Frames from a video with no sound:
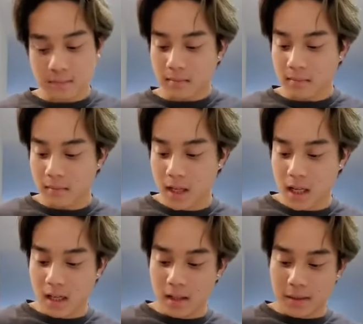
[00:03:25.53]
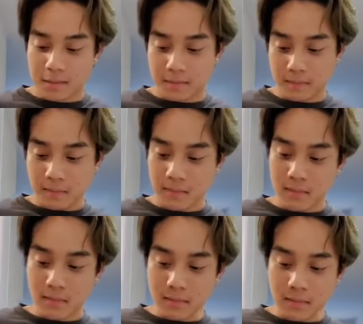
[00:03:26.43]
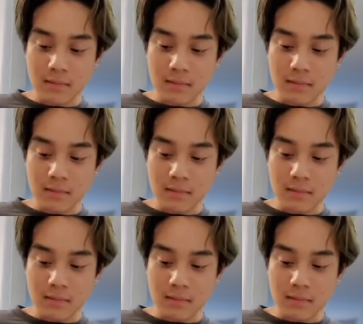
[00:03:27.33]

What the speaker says: No one is speaking in this clip.